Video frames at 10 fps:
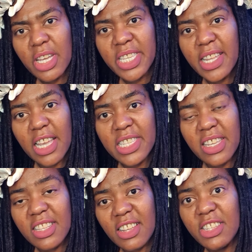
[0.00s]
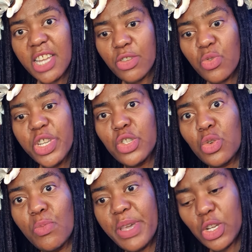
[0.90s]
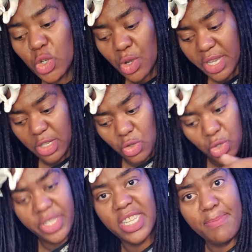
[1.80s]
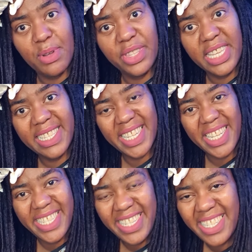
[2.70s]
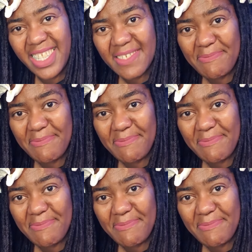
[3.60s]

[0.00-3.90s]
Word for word: as, a, as a cleaner, you need to make sure that you don't step on things that are dirty.